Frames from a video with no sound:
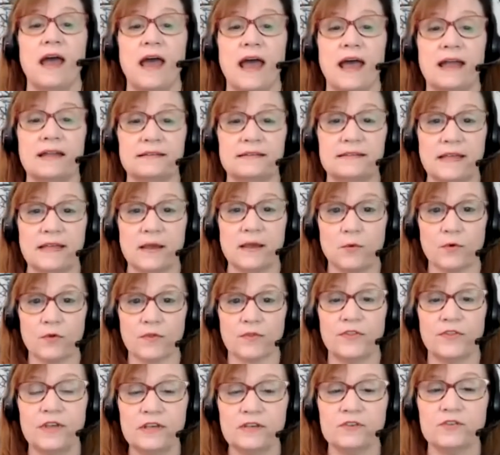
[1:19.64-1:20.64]
and say, well,
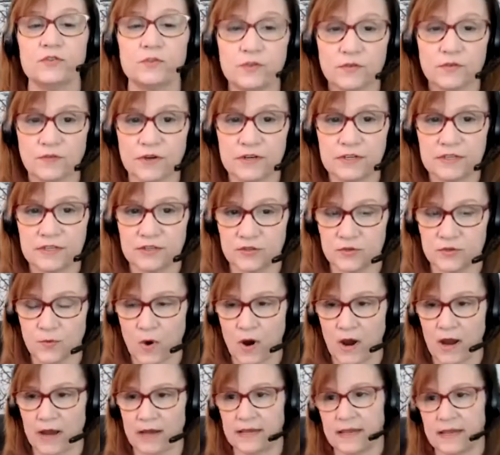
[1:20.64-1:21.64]
these are the reasons
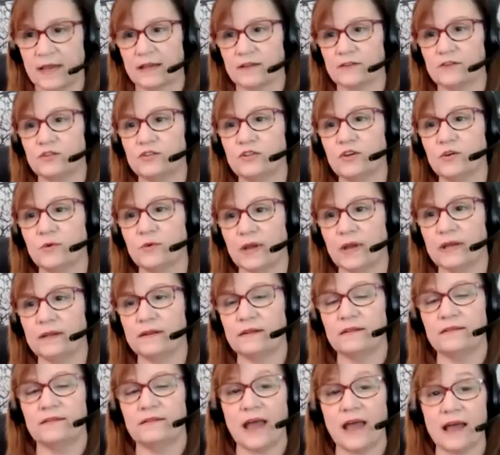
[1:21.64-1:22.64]
why I can't do it,
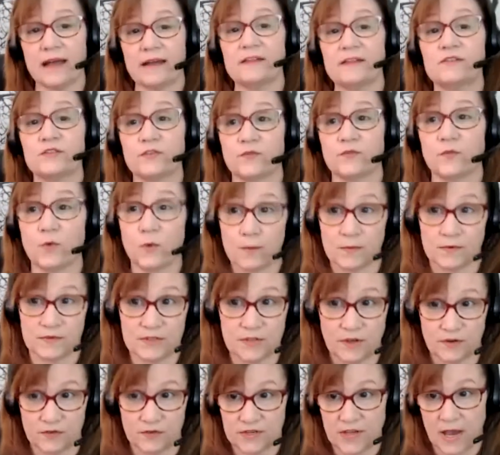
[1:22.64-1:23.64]
that is a form of
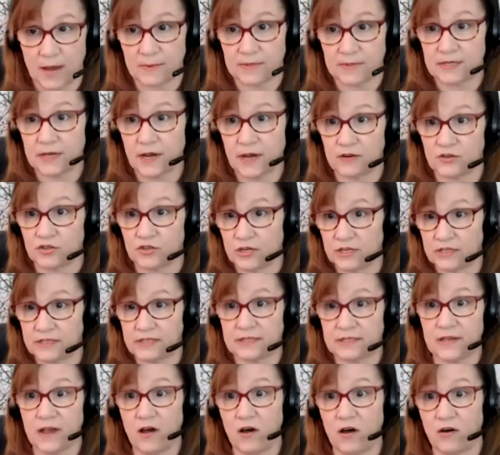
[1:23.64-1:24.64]
self-sabotage in
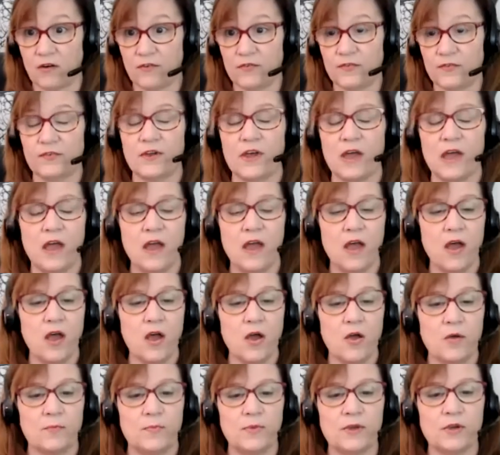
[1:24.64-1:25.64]
itself,
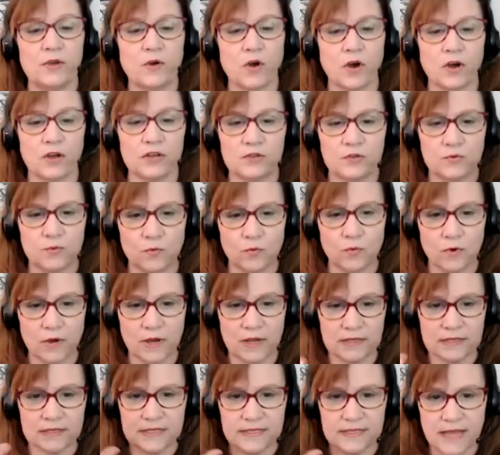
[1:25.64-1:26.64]
because
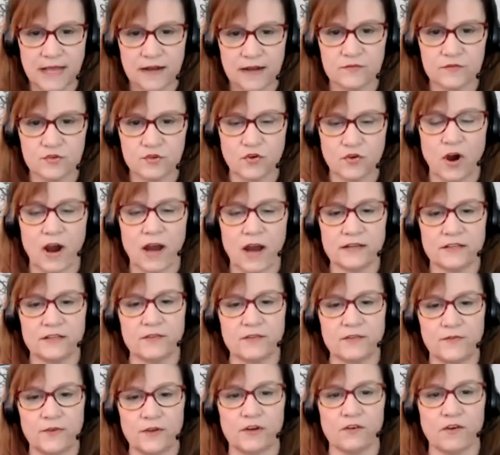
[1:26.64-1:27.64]
instead of trying to
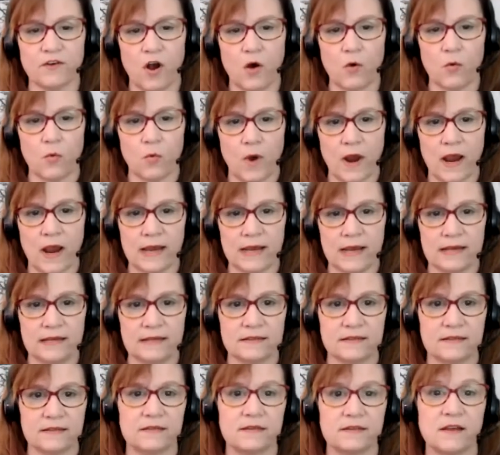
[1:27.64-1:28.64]
figure out
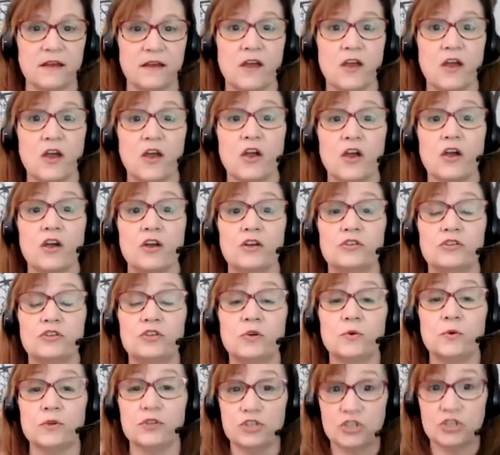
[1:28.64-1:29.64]
ways
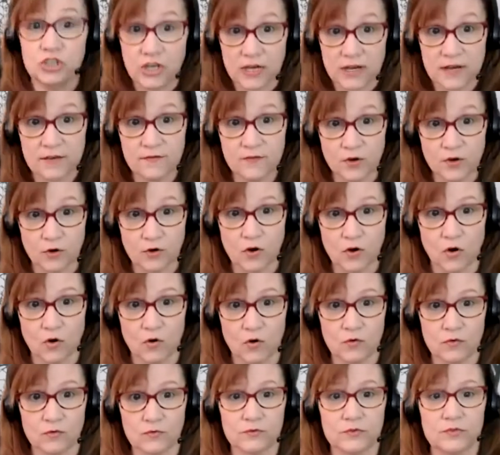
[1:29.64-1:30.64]
to achieve your
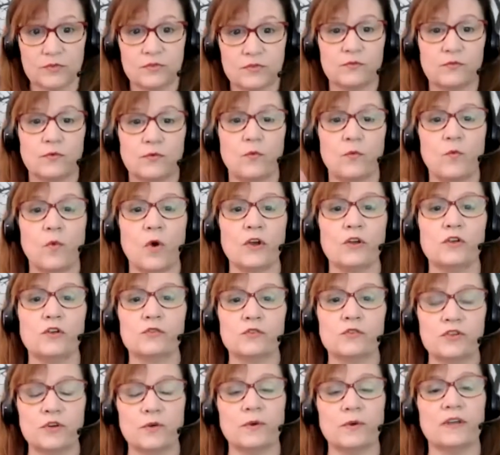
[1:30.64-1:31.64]
goals, what you're
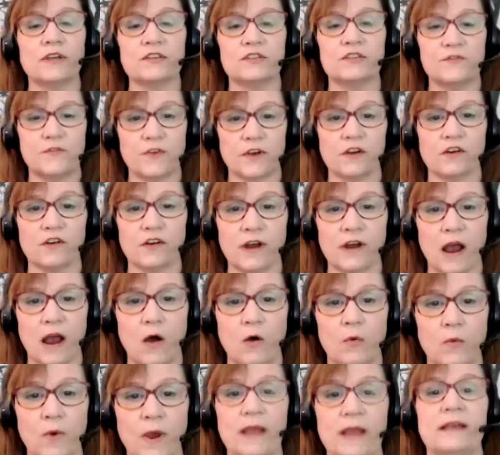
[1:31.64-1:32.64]
doing is figuring
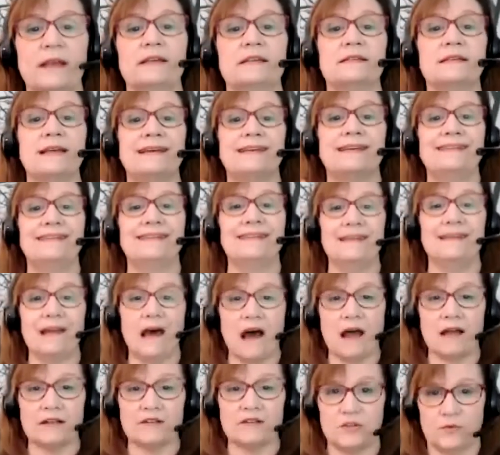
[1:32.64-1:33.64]
out ways
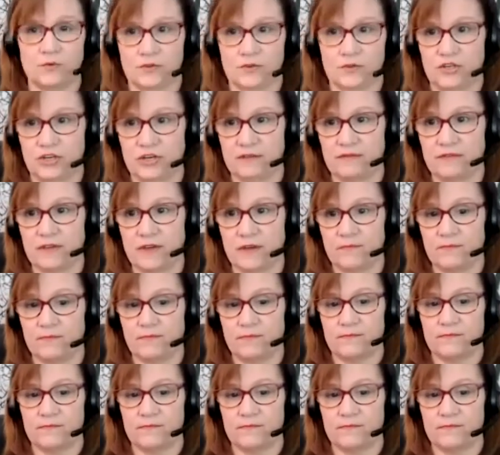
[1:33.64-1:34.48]
not to achieve them.